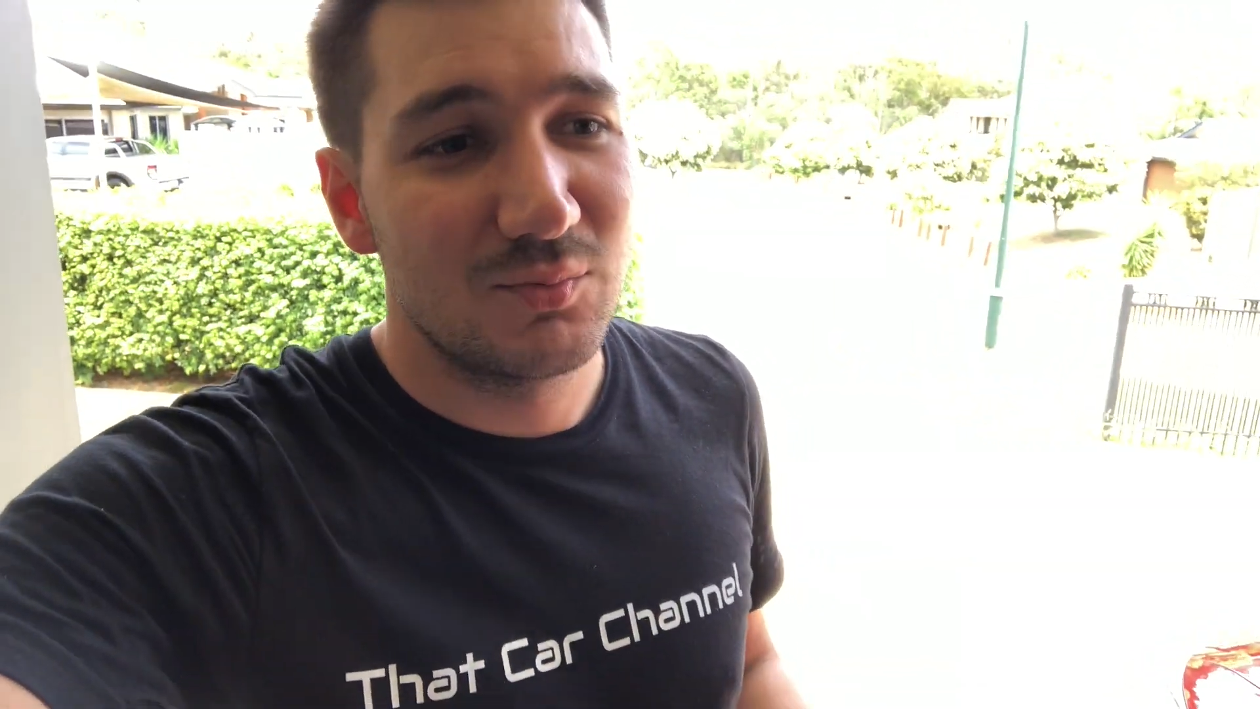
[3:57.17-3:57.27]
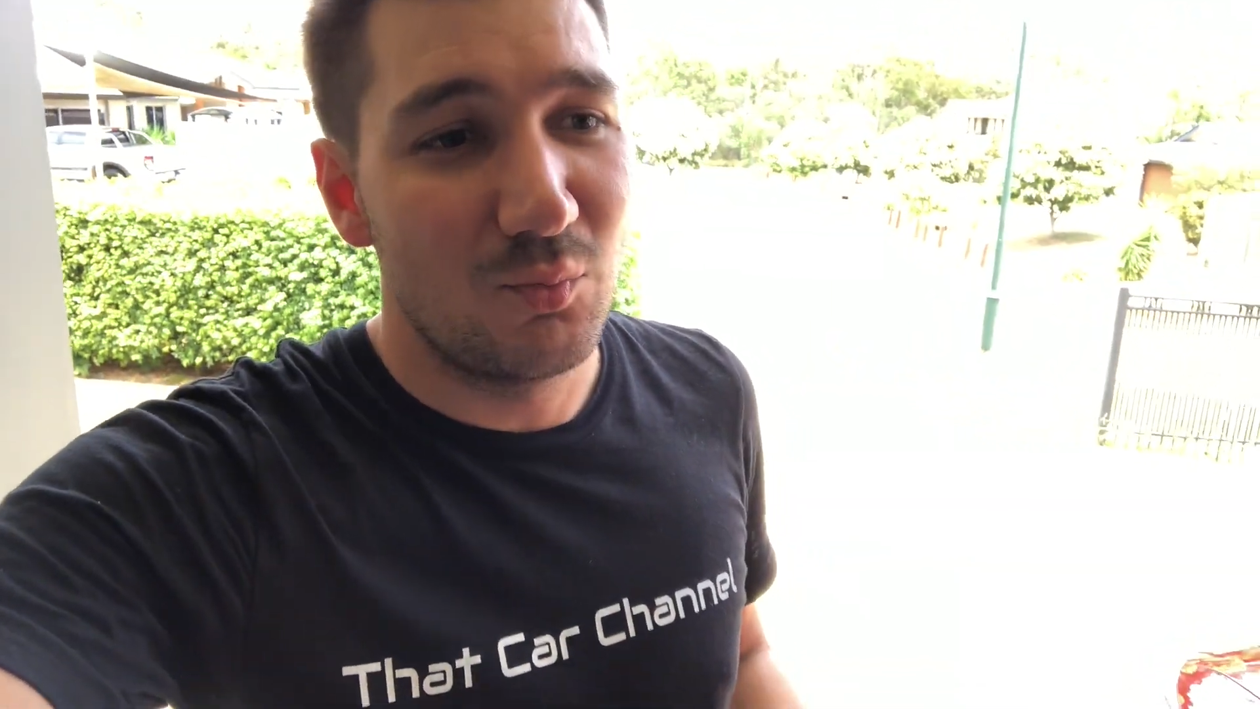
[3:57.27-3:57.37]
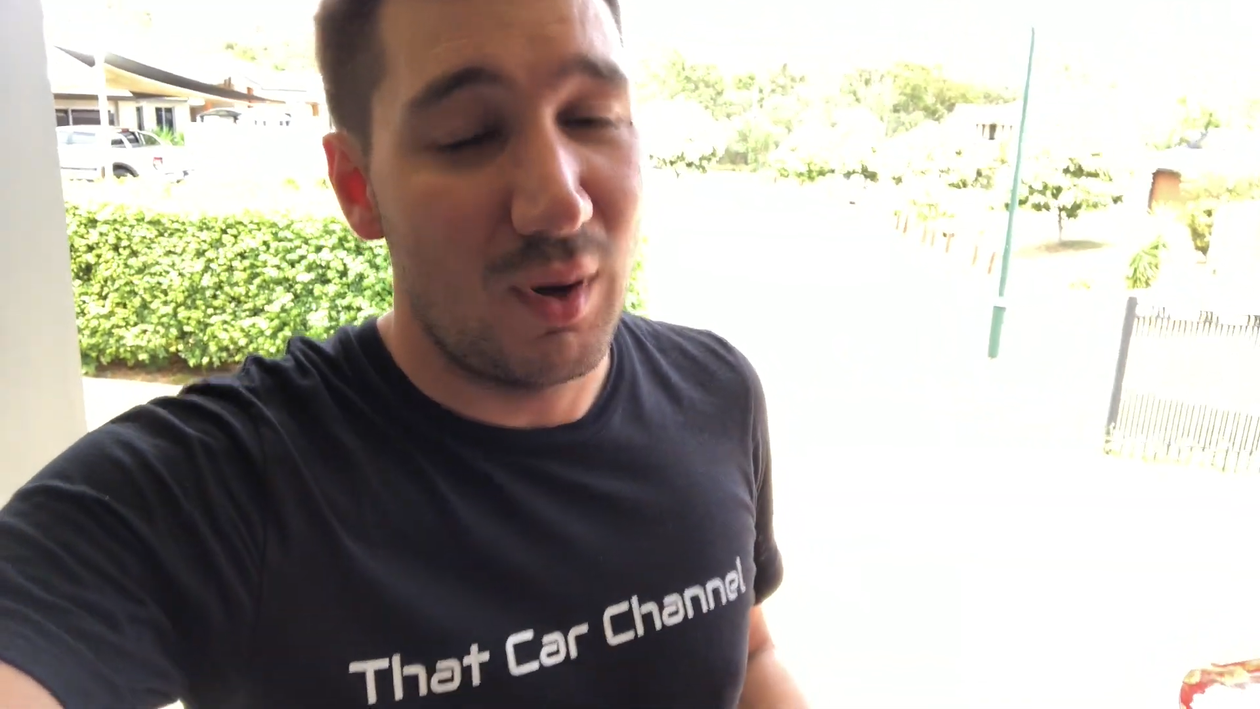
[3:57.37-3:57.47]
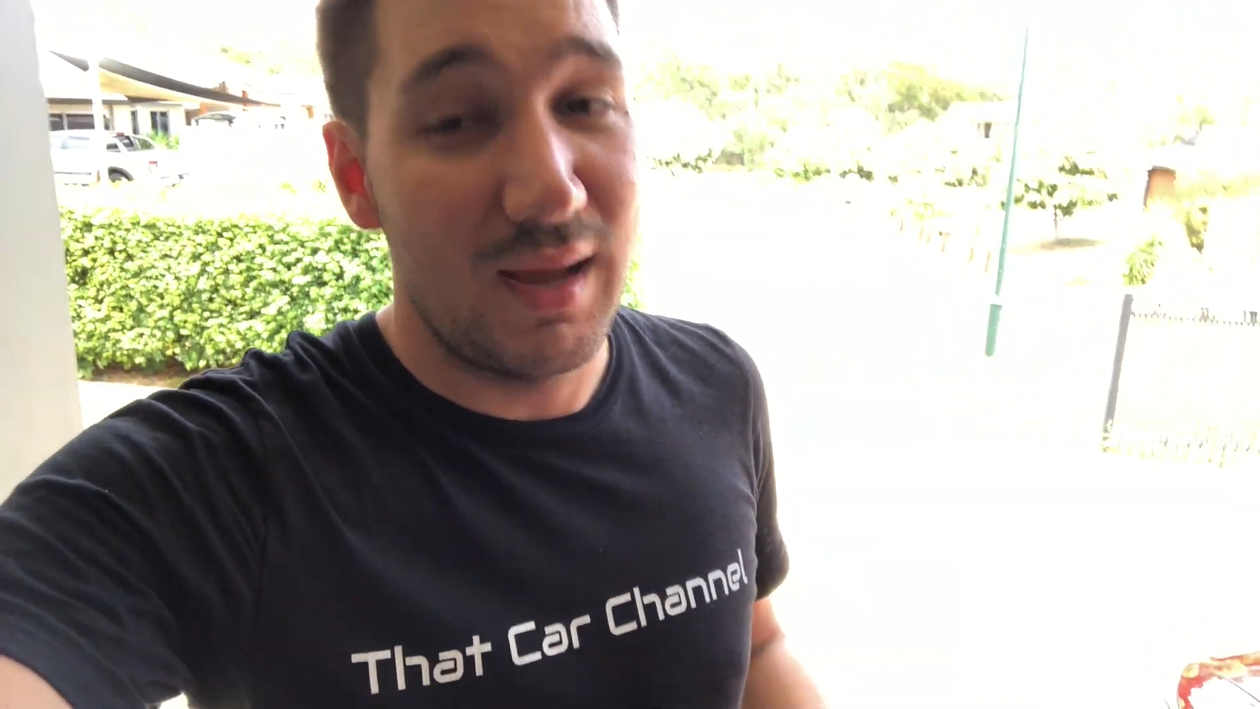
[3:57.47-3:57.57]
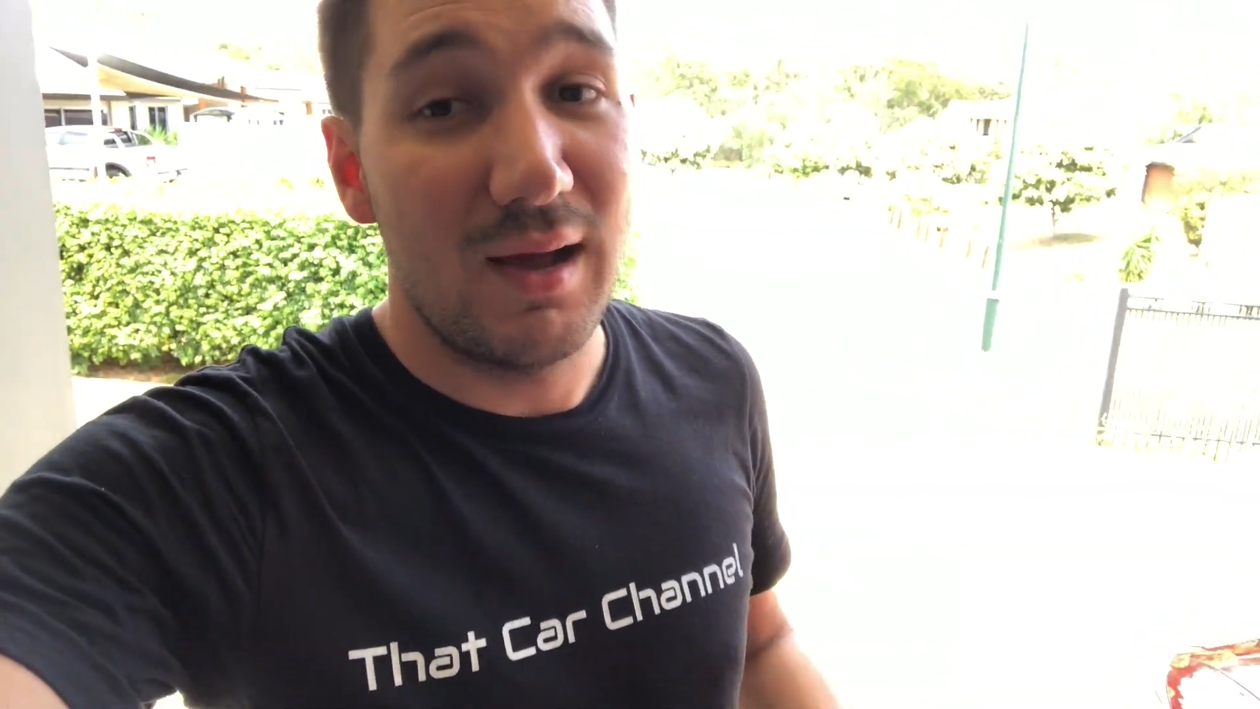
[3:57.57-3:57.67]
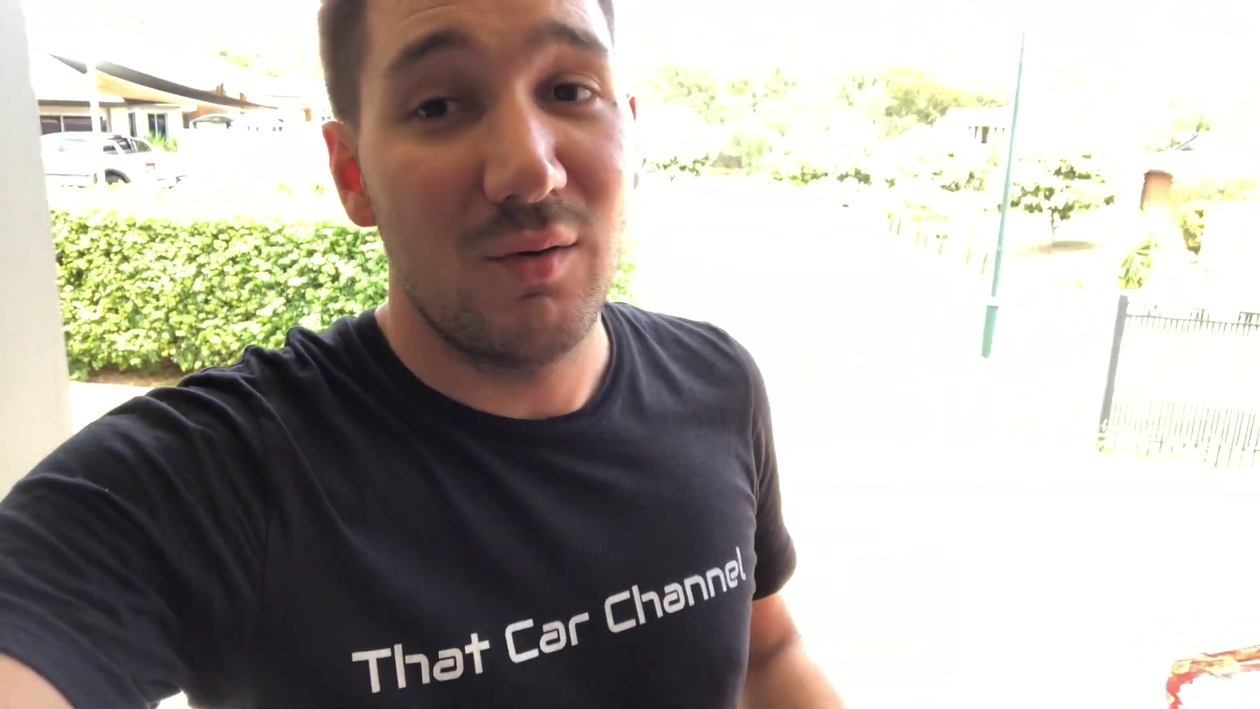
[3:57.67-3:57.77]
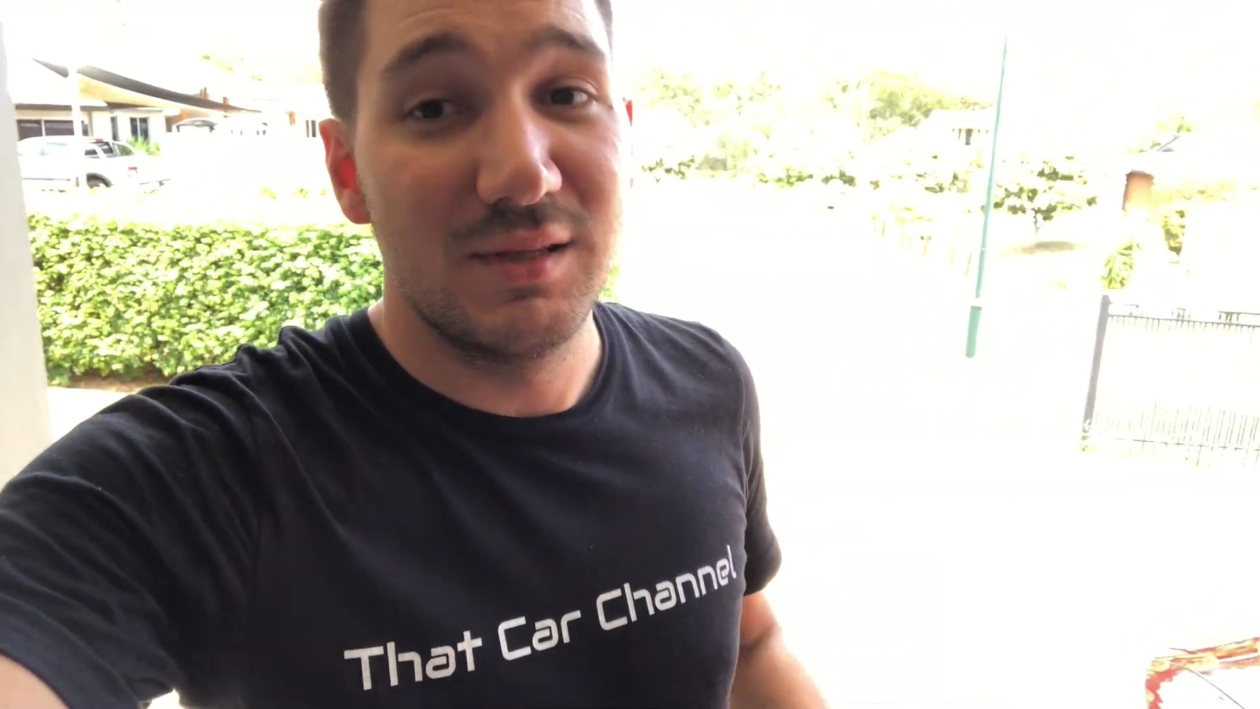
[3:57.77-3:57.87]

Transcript: wow,